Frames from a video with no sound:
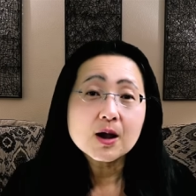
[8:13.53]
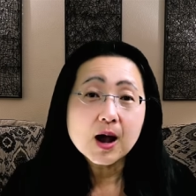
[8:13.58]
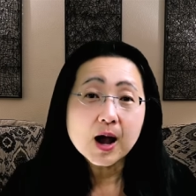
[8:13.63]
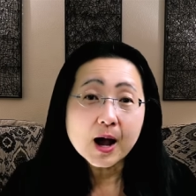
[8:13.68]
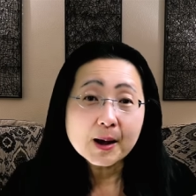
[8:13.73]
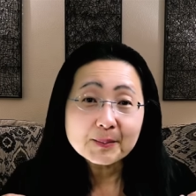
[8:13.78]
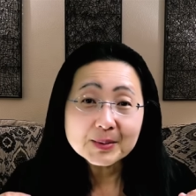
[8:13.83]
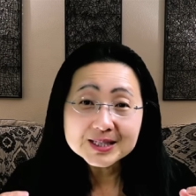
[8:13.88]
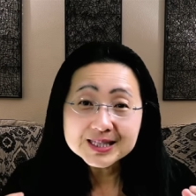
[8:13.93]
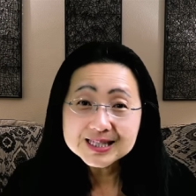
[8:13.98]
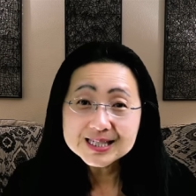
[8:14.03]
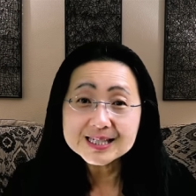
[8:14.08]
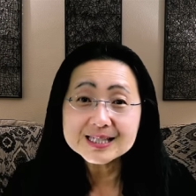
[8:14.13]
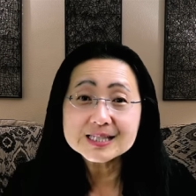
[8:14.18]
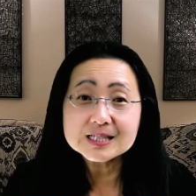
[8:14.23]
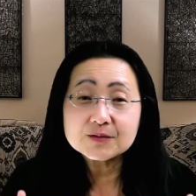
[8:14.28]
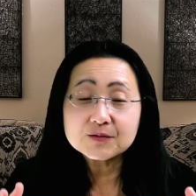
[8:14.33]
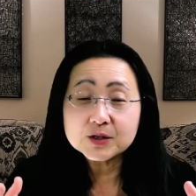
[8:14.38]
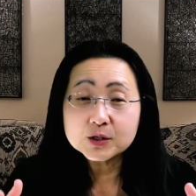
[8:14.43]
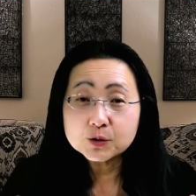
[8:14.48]
um,
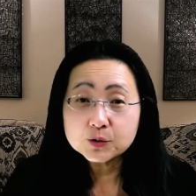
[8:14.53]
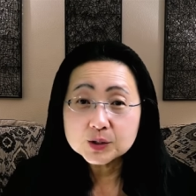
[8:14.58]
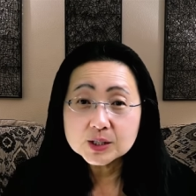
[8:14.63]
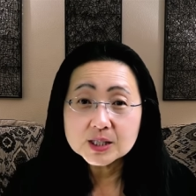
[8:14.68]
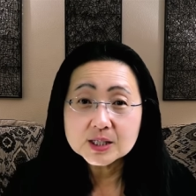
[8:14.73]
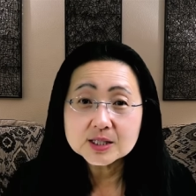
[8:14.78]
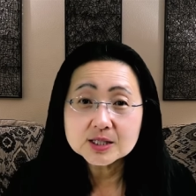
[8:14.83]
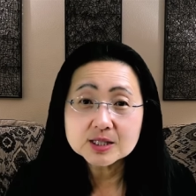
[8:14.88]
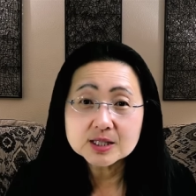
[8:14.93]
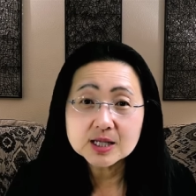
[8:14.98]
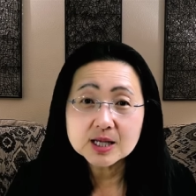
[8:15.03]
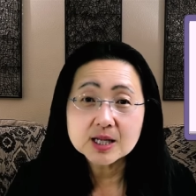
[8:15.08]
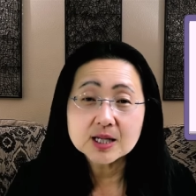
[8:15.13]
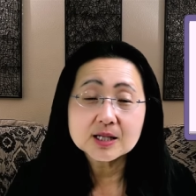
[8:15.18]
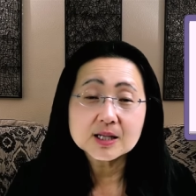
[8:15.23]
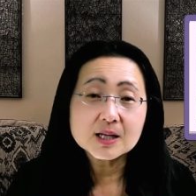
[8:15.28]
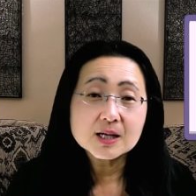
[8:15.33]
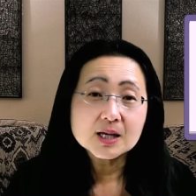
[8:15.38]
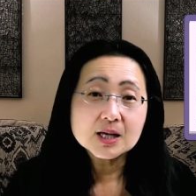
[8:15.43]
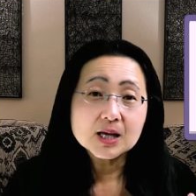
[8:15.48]
addictive ingredients
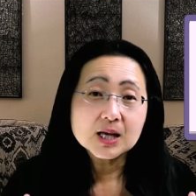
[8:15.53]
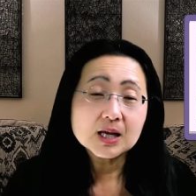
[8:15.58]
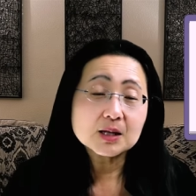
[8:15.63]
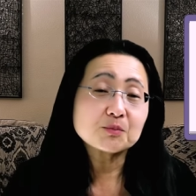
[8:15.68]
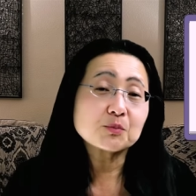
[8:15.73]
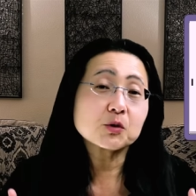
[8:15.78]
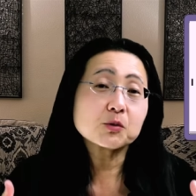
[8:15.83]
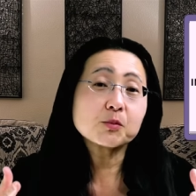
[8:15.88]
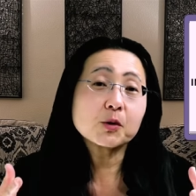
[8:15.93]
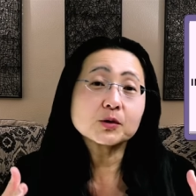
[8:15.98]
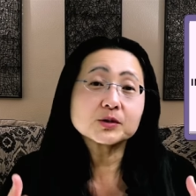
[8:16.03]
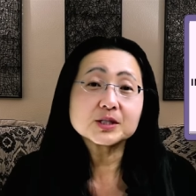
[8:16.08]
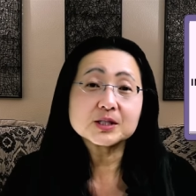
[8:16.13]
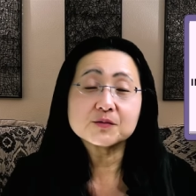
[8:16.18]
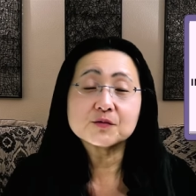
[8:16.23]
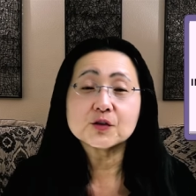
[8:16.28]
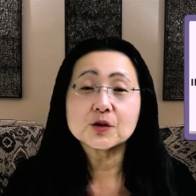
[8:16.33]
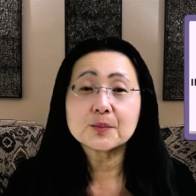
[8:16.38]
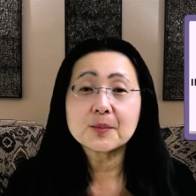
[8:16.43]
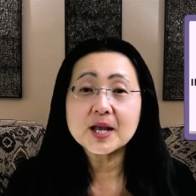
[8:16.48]
in, it promotes
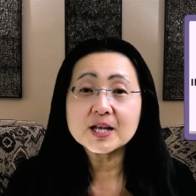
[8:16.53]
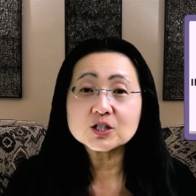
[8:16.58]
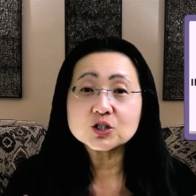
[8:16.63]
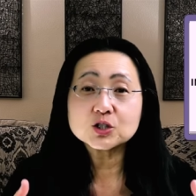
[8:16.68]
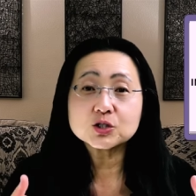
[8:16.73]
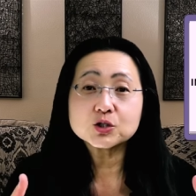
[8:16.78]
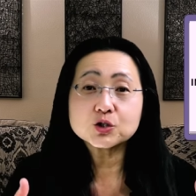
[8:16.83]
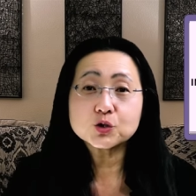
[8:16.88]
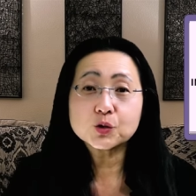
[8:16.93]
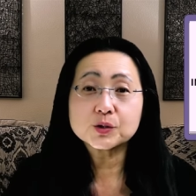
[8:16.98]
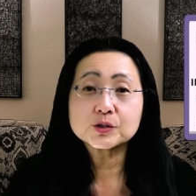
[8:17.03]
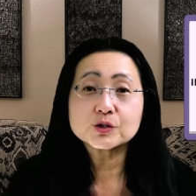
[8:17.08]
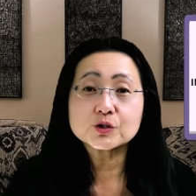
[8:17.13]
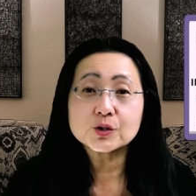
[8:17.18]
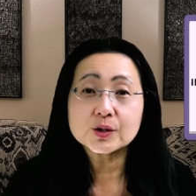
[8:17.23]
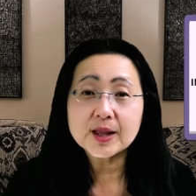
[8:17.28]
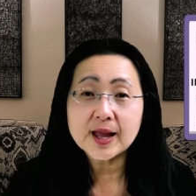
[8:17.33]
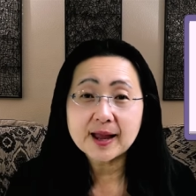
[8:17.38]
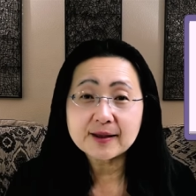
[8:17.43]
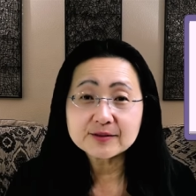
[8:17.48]
inflammation, shortens your
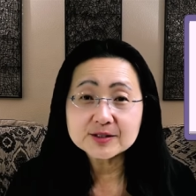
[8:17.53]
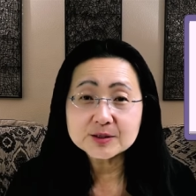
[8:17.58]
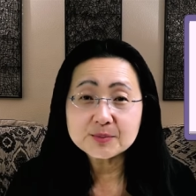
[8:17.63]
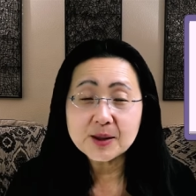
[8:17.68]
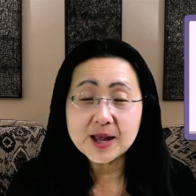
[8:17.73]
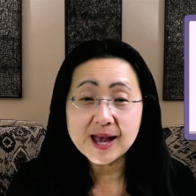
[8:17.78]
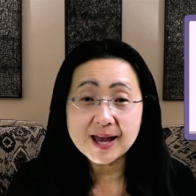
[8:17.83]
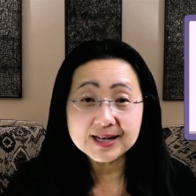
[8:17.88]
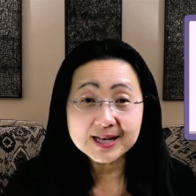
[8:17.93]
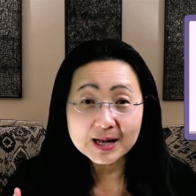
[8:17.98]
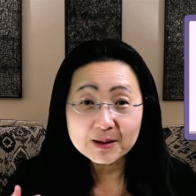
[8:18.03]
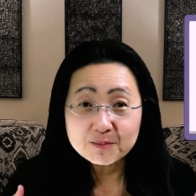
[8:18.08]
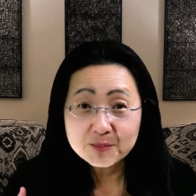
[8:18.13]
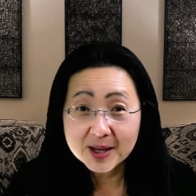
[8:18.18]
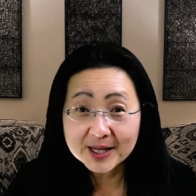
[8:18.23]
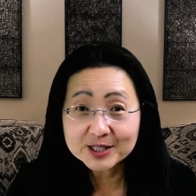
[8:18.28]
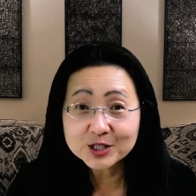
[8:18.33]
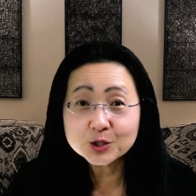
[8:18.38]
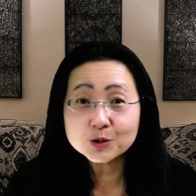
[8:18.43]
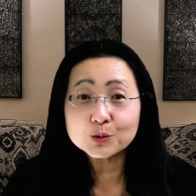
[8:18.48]
lifespan, and makes